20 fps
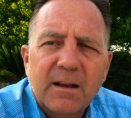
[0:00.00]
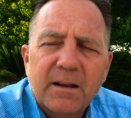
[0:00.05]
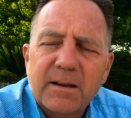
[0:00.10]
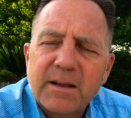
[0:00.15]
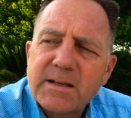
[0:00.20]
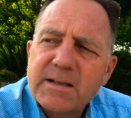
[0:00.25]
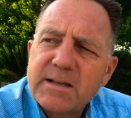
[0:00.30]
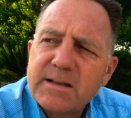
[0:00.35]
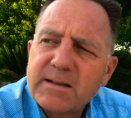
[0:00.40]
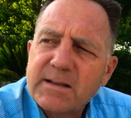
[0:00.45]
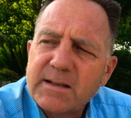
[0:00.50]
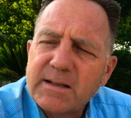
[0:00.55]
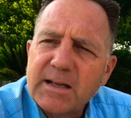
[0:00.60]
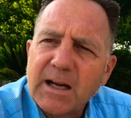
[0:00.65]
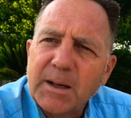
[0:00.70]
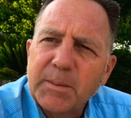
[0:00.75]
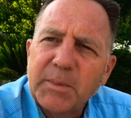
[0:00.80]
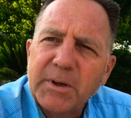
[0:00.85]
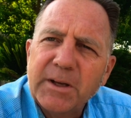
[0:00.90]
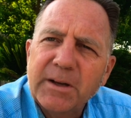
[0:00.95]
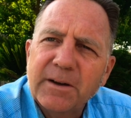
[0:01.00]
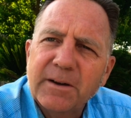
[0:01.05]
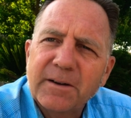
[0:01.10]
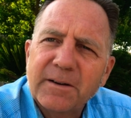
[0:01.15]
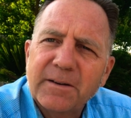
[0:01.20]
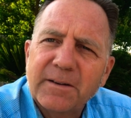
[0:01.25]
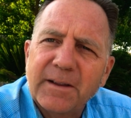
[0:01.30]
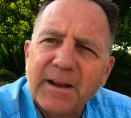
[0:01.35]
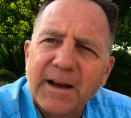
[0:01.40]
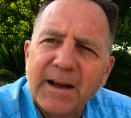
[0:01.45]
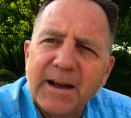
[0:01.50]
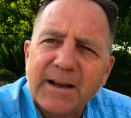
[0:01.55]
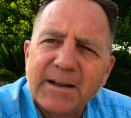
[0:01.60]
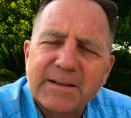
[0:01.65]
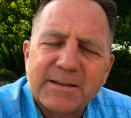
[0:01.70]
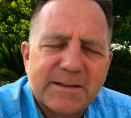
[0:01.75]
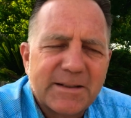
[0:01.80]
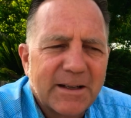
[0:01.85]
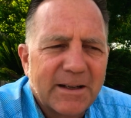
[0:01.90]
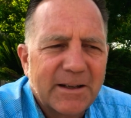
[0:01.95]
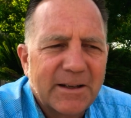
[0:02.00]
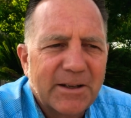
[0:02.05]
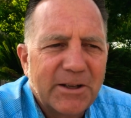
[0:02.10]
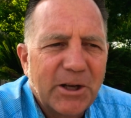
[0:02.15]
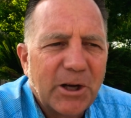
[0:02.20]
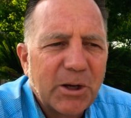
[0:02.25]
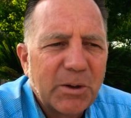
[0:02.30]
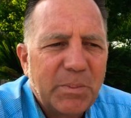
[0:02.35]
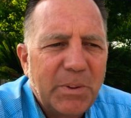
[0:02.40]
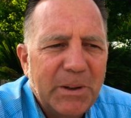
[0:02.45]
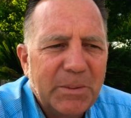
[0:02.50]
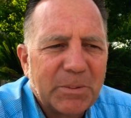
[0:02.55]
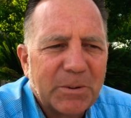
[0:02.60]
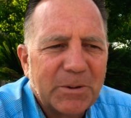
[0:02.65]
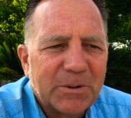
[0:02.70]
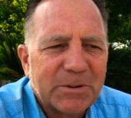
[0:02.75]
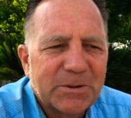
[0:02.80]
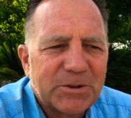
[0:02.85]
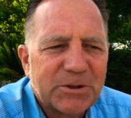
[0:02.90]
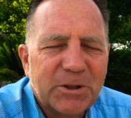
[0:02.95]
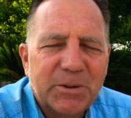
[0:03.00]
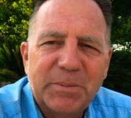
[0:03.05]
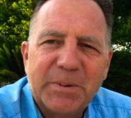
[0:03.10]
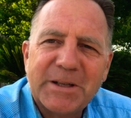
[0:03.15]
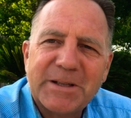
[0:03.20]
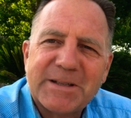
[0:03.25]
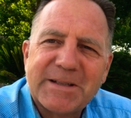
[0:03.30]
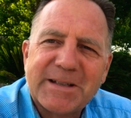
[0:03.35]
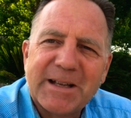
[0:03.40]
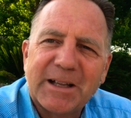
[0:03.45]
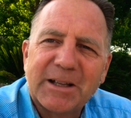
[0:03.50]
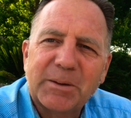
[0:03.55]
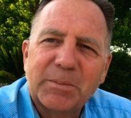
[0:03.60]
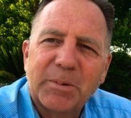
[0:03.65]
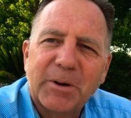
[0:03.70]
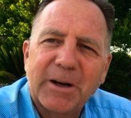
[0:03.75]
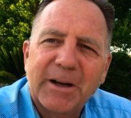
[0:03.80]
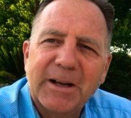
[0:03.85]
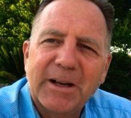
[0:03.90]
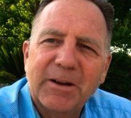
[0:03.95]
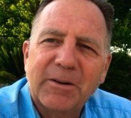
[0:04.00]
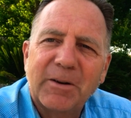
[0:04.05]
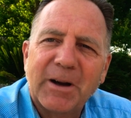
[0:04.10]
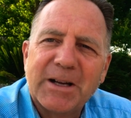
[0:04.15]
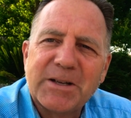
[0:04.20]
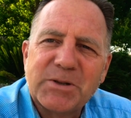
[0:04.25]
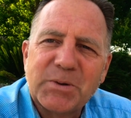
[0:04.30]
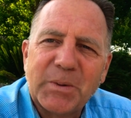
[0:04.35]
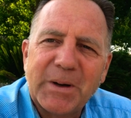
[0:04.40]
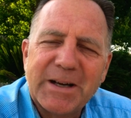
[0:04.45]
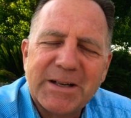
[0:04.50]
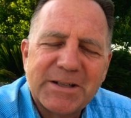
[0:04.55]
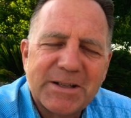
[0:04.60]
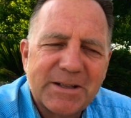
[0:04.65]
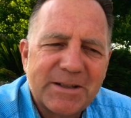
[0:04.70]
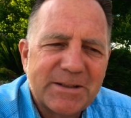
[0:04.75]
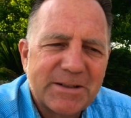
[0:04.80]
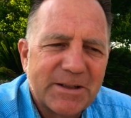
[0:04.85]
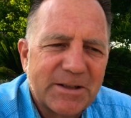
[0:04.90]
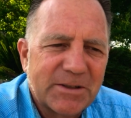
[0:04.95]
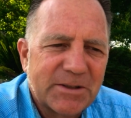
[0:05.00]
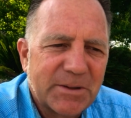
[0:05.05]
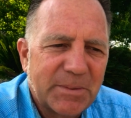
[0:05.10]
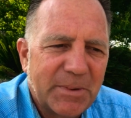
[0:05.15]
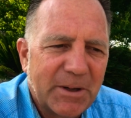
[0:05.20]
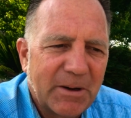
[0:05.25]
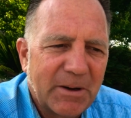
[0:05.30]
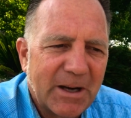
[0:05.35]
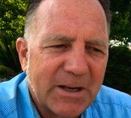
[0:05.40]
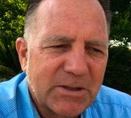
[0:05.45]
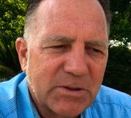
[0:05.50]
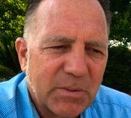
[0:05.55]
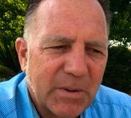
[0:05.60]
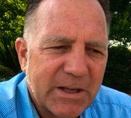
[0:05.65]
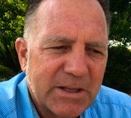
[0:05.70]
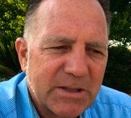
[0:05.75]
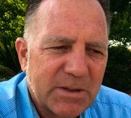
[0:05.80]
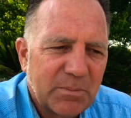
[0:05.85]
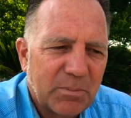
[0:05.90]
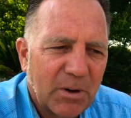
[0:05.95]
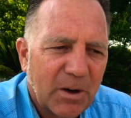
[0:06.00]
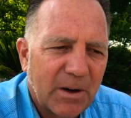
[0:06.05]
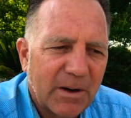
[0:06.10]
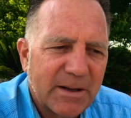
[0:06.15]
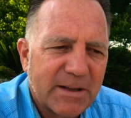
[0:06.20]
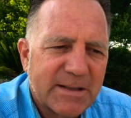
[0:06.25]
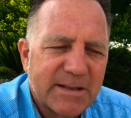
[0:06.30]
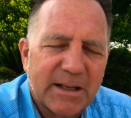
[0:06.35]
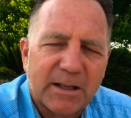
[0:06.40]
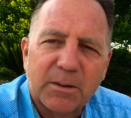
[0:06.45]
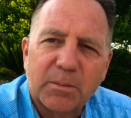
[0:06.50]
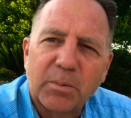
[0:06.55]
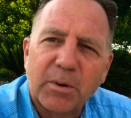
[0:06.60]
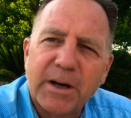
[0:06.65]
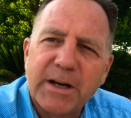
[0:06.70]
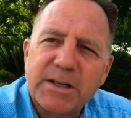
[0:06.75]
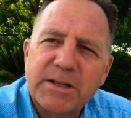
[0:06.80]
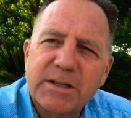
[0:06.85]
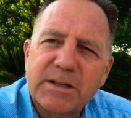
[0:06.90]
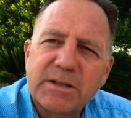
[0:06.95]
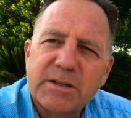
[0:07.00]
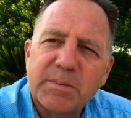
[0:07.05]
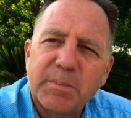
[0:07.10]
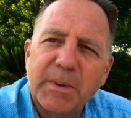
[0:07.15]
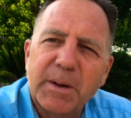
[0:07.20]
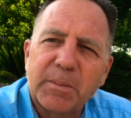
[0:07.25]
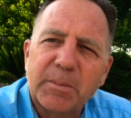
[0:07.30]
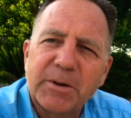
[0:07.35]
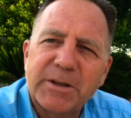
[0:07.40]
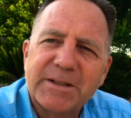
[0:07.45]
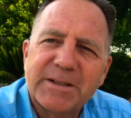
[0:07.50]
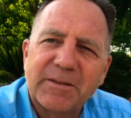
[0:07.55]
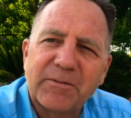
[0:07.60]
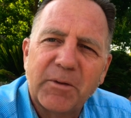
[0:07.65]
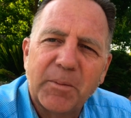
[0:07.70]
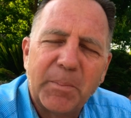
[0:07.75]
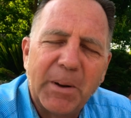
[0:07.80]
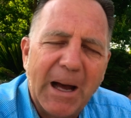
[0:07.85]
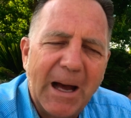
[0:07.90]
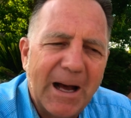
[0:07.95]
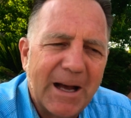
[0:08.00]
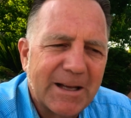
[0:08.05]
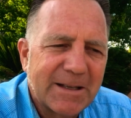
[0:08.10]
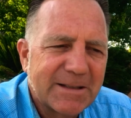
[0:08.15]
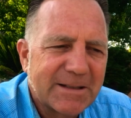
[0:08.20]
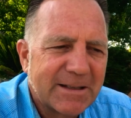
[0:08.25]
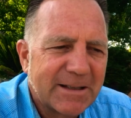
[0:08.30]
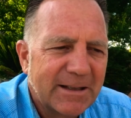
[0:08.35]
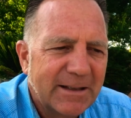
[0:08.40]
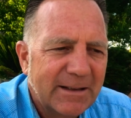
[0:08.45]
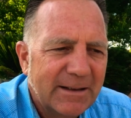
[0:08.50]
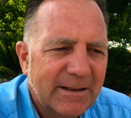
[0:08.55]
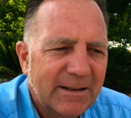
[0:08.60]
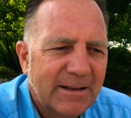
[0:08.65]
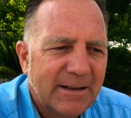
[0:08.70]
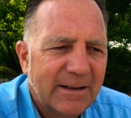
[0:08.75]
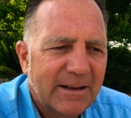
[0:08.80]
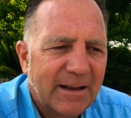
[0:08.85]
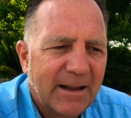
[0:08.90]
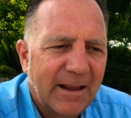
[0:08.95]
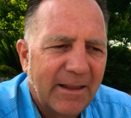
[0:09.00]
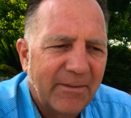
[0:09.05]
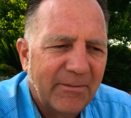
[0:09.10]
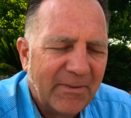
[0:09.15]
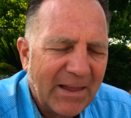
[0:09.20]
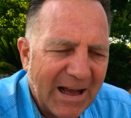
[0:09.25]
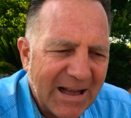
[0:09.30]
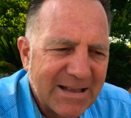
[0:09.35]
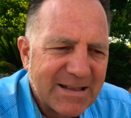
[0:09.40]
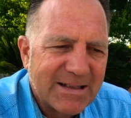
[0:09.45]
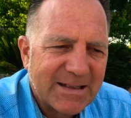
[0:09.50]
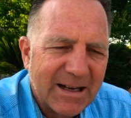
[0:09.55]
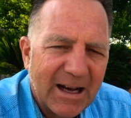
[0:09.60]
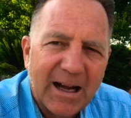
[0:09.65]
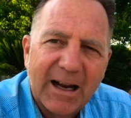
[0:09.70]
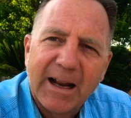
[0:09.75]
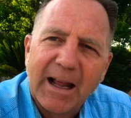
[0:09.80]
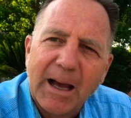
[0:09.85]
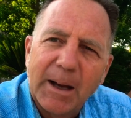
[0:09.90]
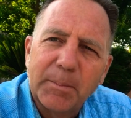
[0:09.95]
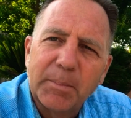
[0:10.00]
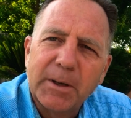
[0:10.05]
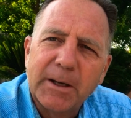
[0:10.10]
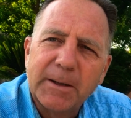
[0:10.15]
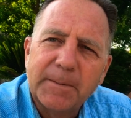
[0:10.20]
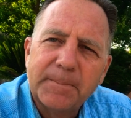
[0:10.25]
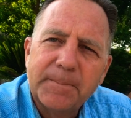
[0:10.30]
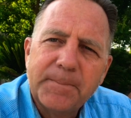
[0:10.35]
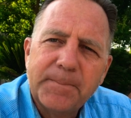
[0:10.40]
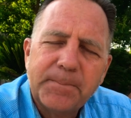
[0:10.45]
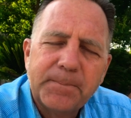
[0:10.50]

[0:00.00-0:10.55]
This is the time of year that uh, young people should be celebrating graduations. There should be graduation parties, celebrations, memories of the past, and that's not happening.